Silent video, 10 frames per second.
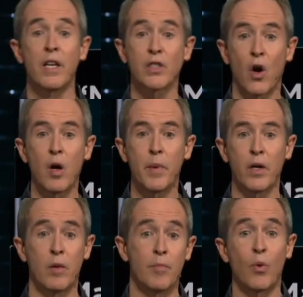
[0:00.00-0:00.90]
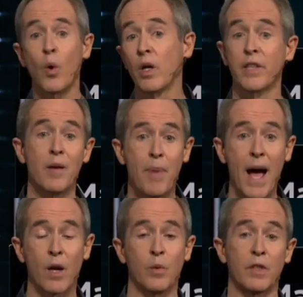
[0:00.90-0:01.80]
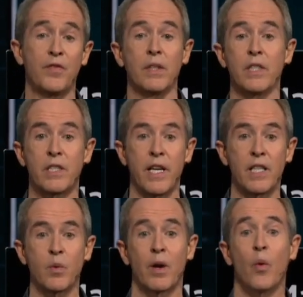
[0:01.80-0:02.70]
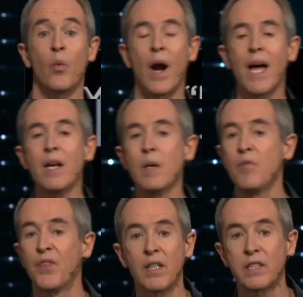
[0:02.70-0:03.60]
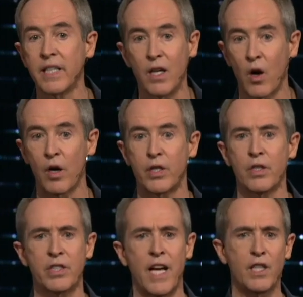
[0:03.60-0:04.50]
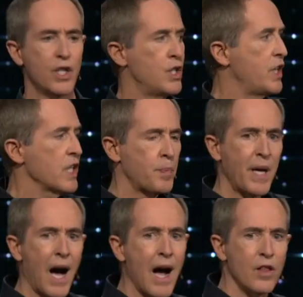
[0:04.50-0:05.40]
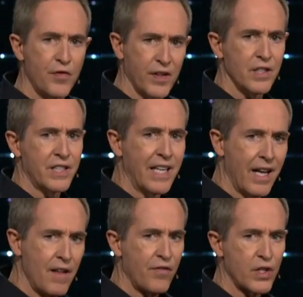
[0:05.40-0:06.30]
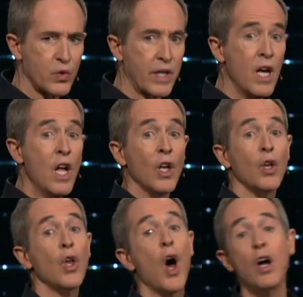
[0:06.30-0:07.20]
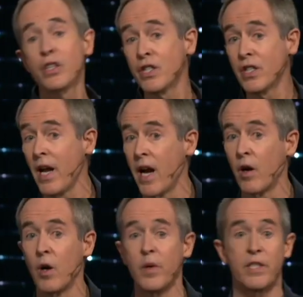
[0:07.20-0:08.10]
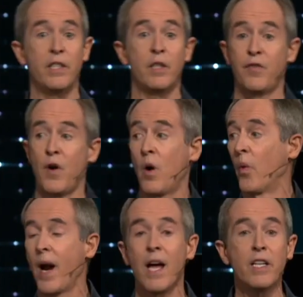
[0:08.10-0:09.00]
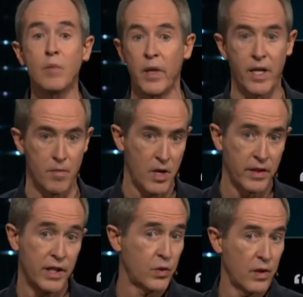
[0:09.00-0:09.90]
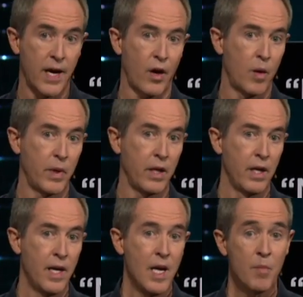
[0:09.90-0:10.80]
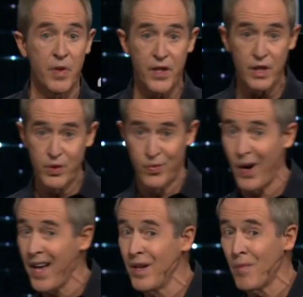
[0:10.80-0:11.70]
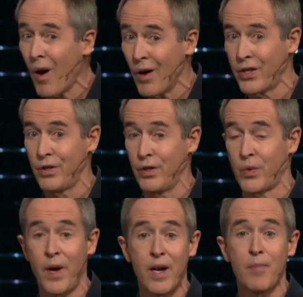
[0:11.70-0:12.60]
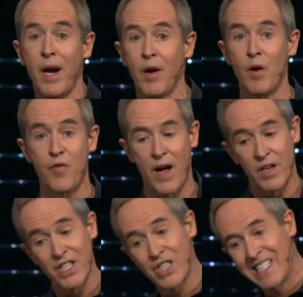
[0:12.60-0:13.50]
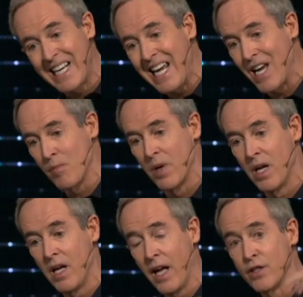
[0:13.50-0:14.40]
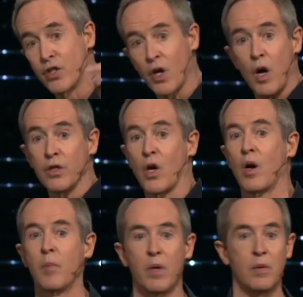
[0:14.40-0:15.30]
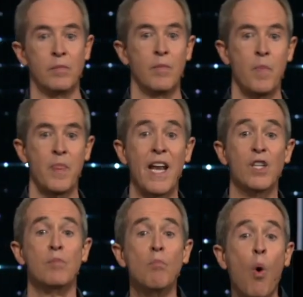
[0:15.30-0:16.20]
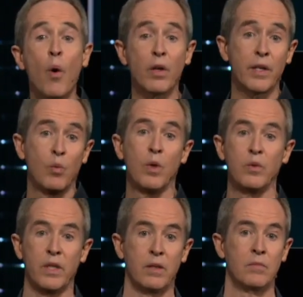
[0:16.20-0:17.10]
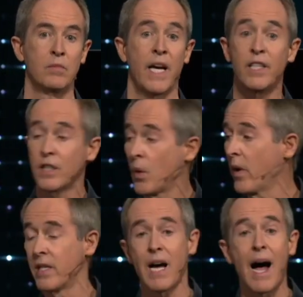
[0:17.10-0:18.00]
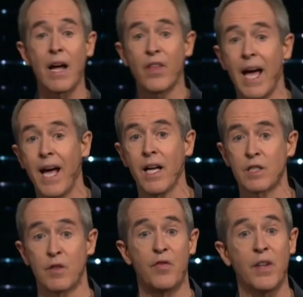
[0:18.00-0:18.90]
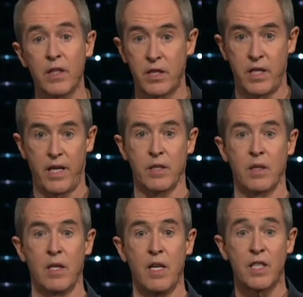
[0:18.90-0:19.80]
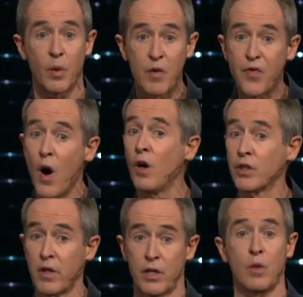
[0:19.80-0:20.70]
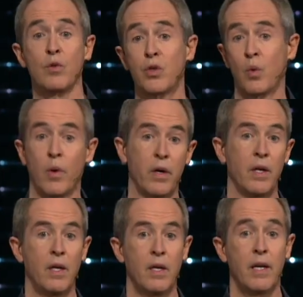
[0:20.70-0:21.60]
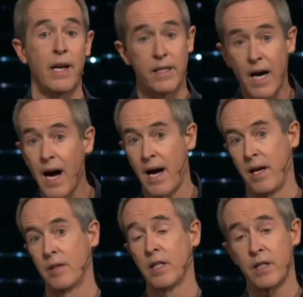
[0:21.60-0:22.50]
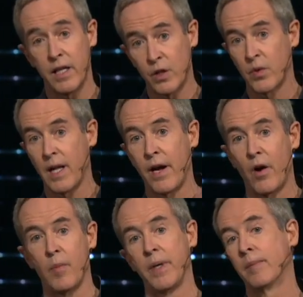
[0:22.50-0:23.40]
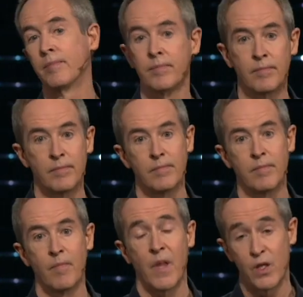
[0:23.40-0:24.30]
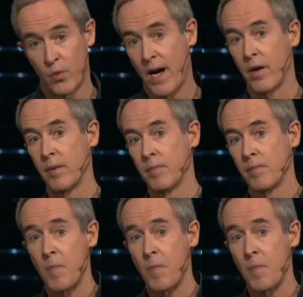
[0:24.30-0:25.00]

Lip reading: and his army are embroiled in a battle with the Philistines when a random Philistine archer stationed just behind the Philistine infantry launches an arrow intended to fall randomly among the Israelite army. But this random archer's random arrow found a seam in Saul's armor, and he's mortally wounded. He doesn't want to die at the hands of the Philistines, so he falls on his own sword, and he dies as the Israelite army is routed.